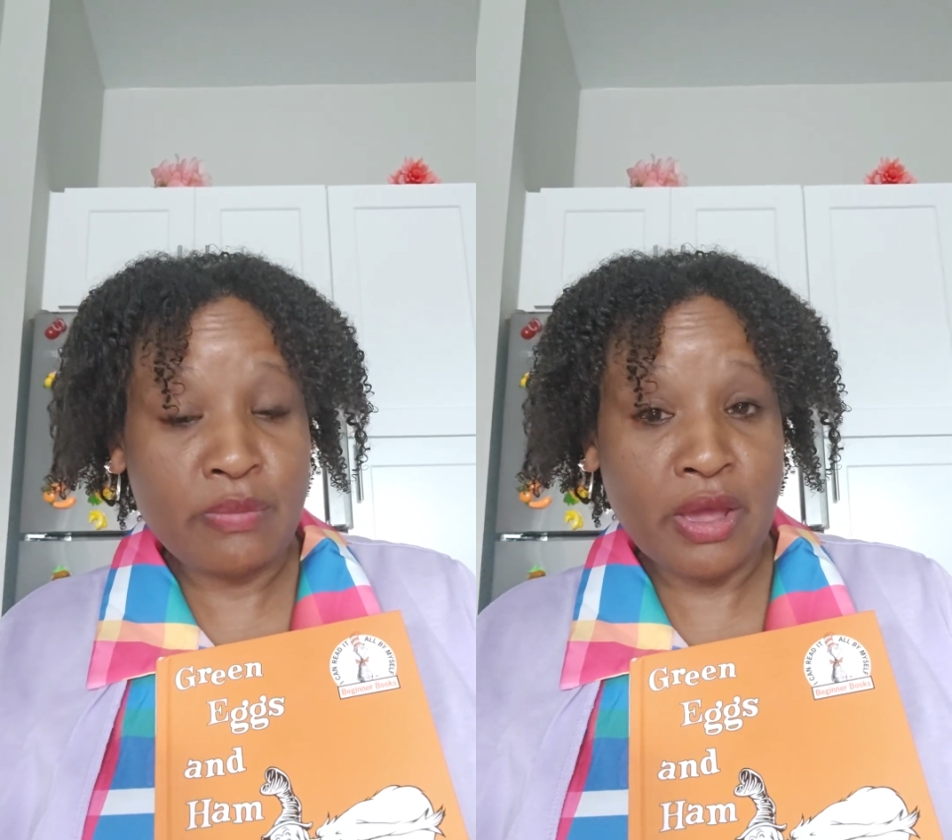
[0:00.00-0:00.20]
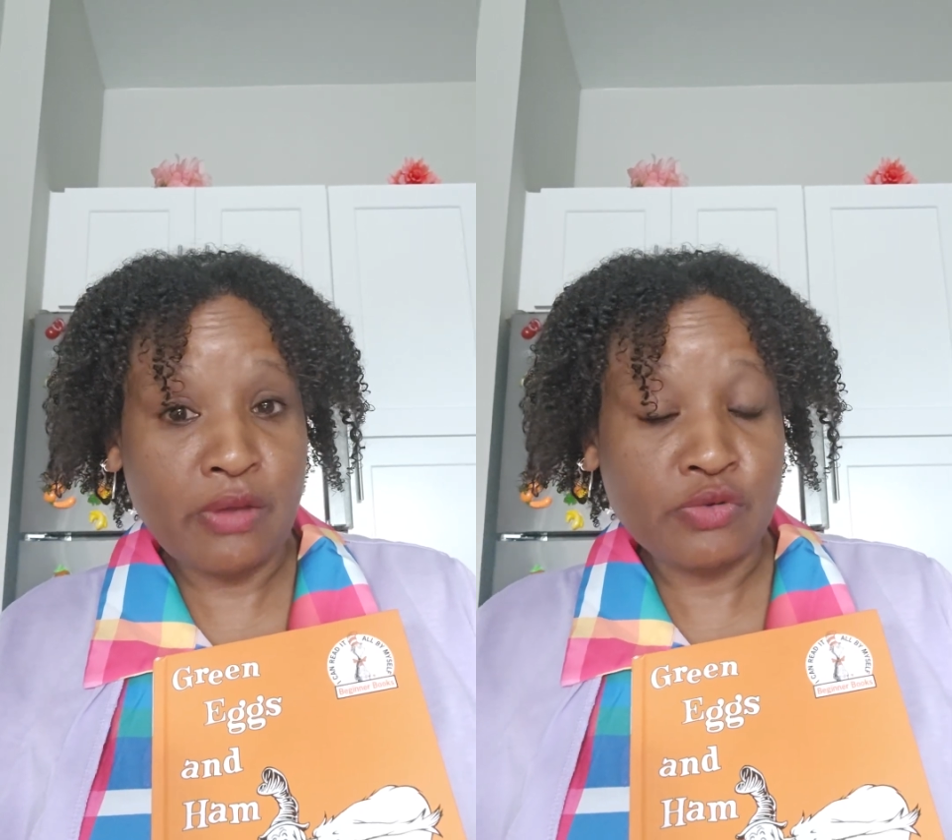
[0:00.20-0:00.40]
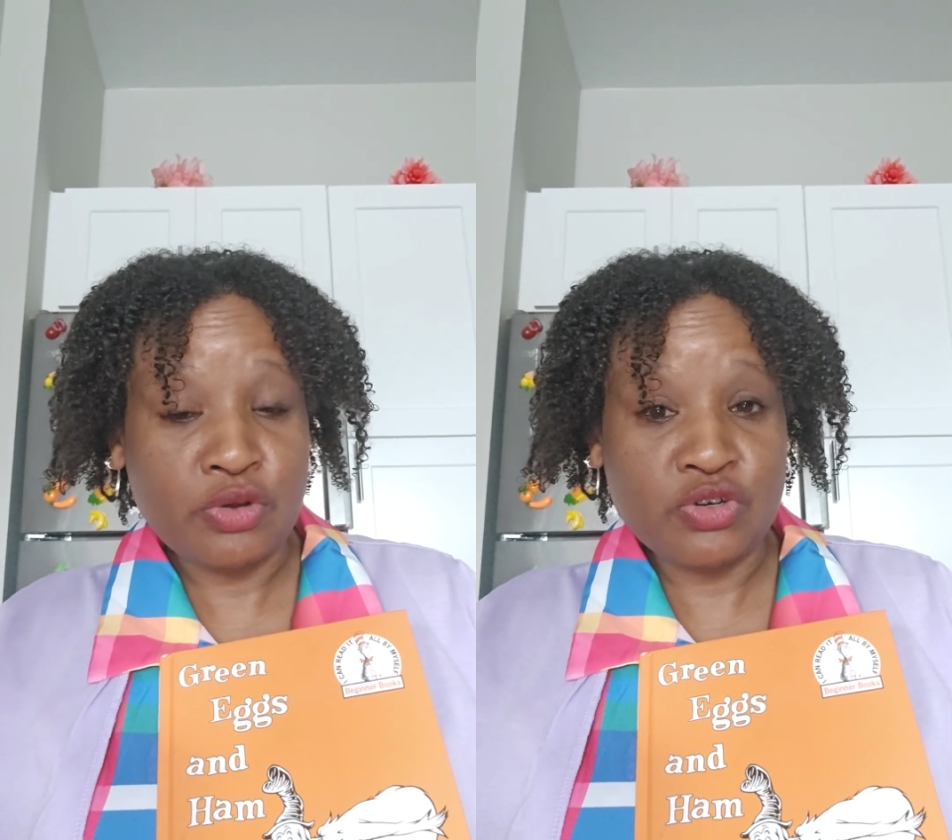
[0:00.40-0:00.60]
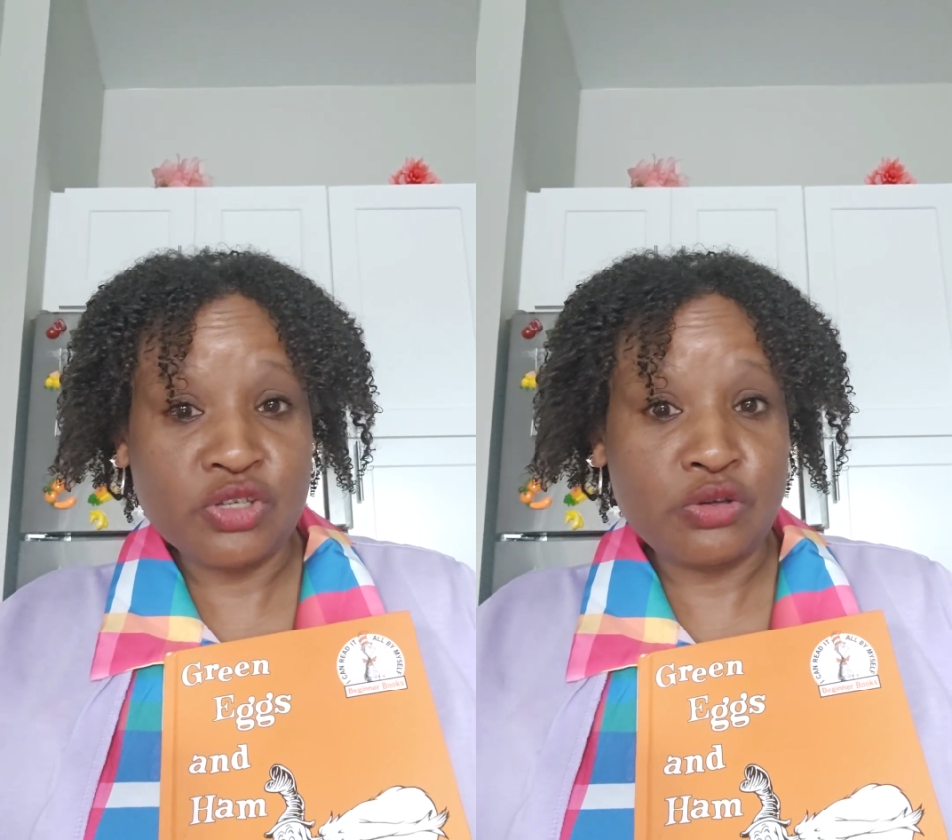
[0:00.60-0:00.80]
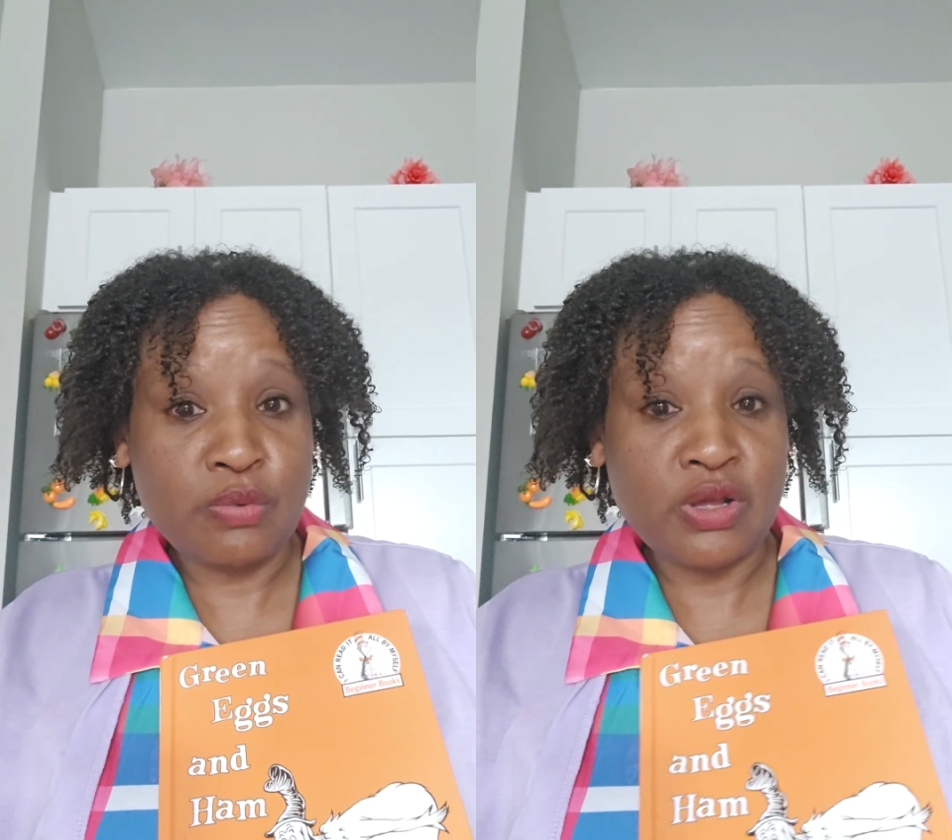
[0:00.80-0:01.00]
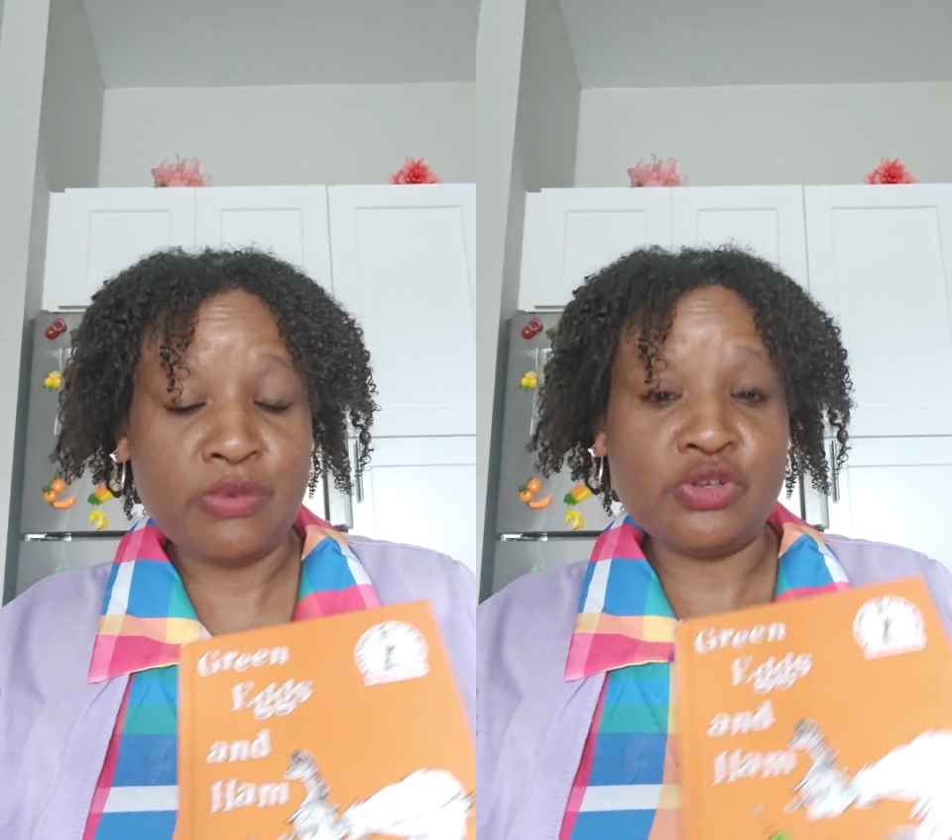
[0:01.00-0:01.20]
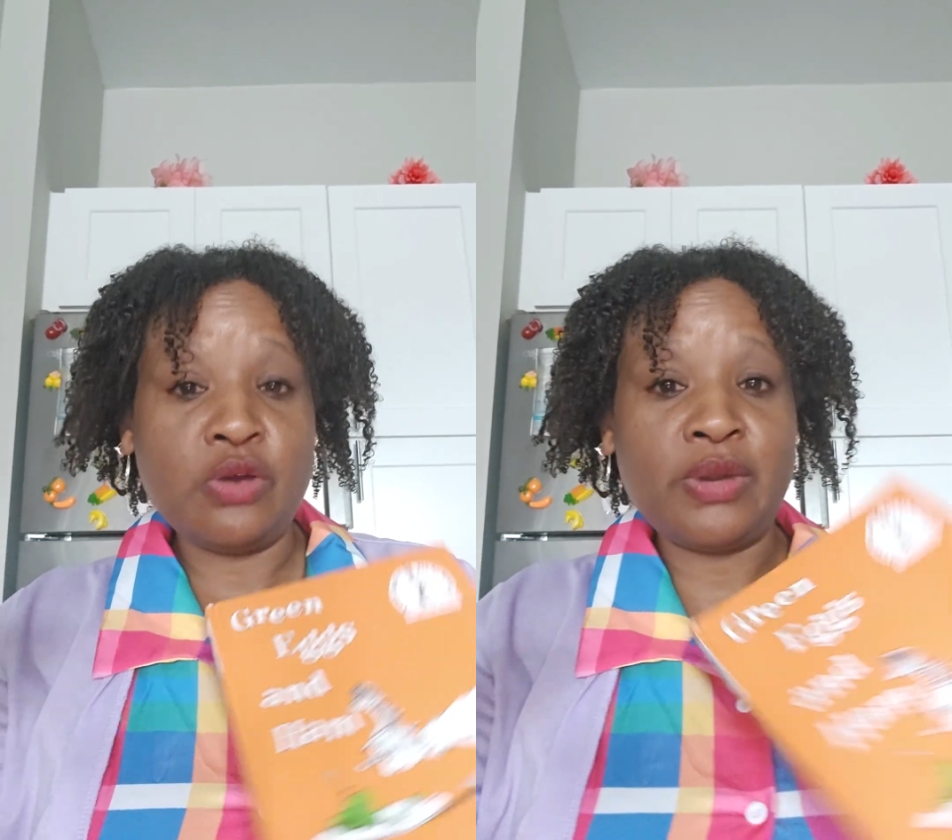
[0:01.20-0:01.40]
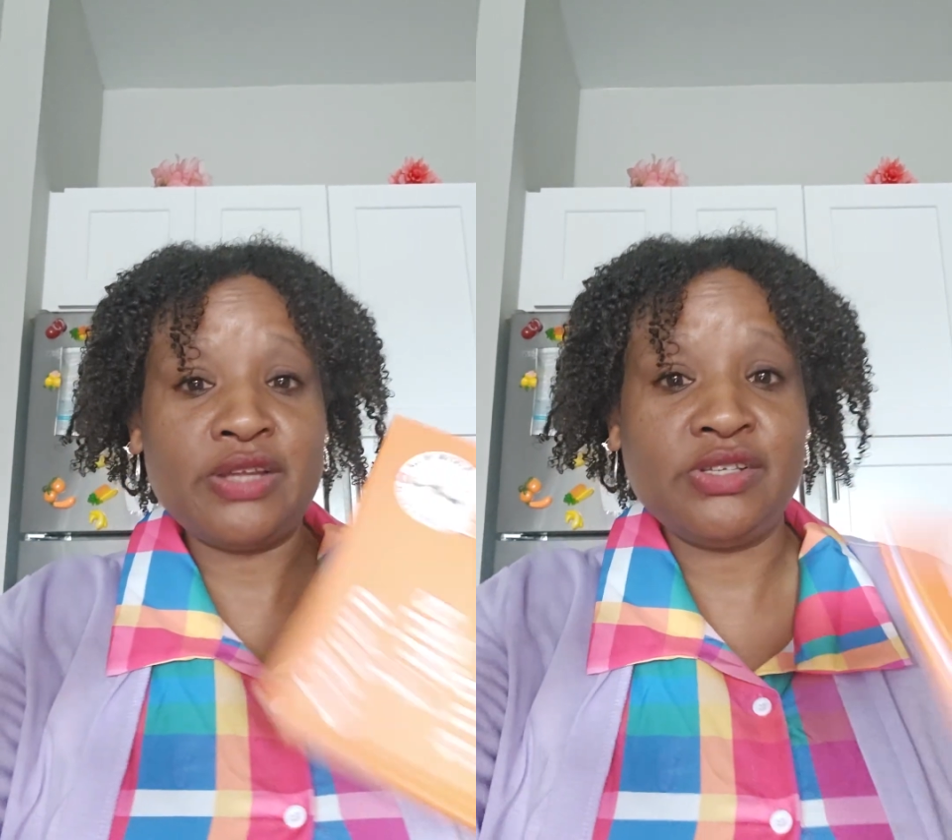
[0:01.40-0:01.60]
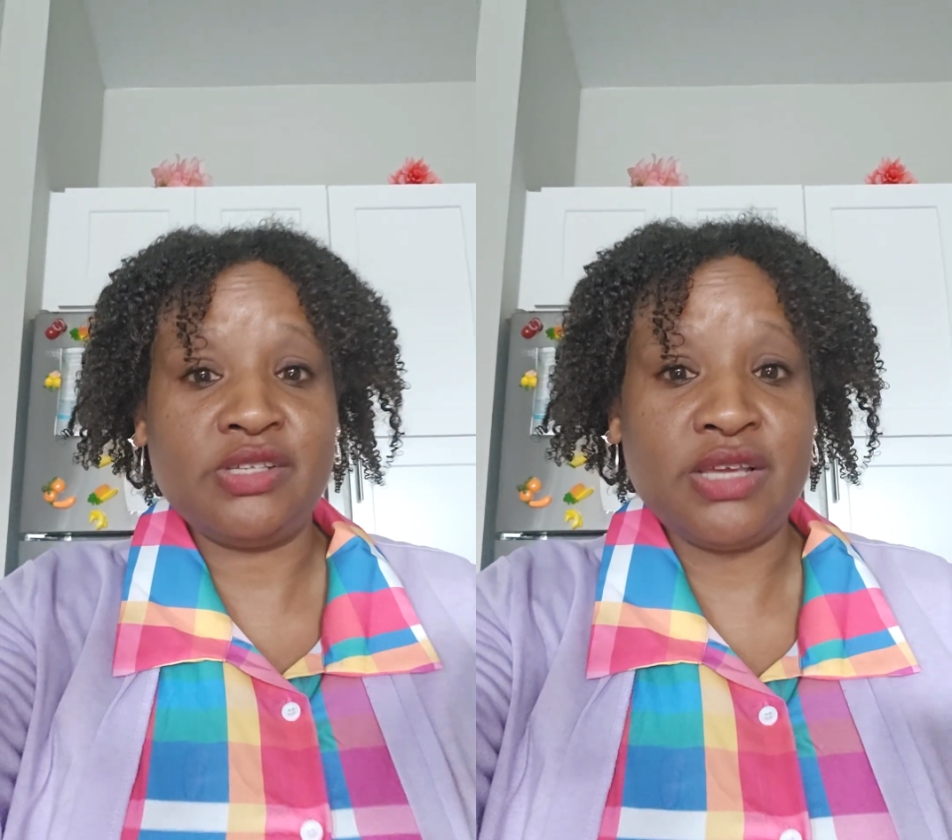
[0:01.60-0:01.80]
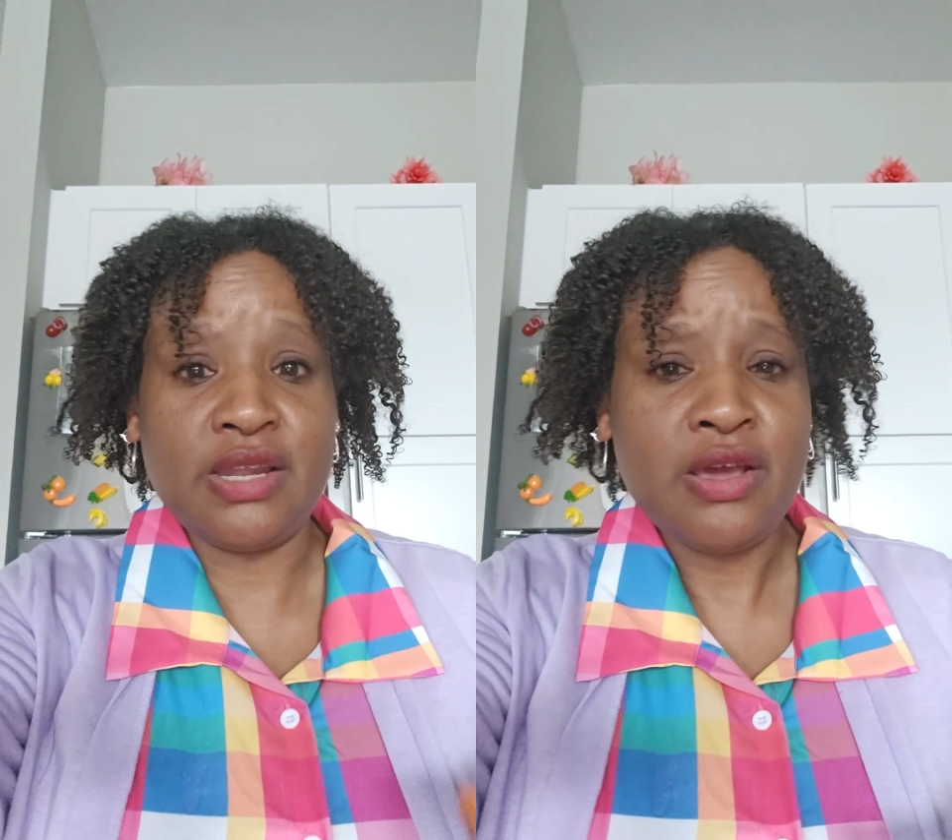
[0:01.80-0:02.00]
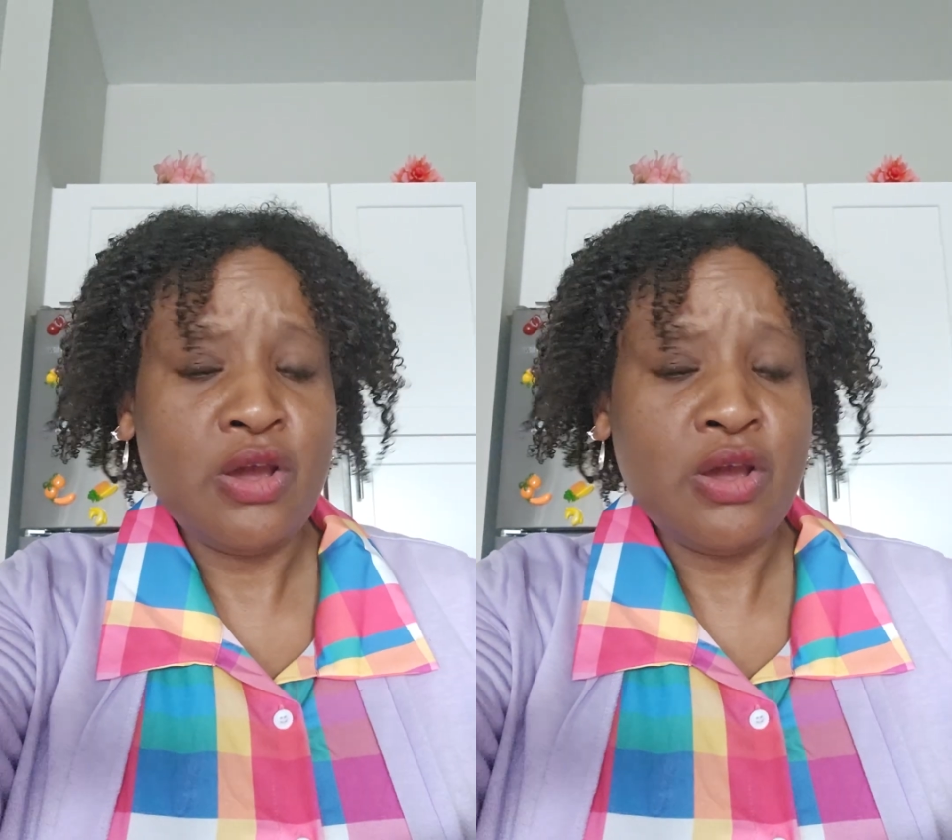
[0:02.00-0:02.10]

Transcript: Parents, you can just do, I'm going to show you what I just did.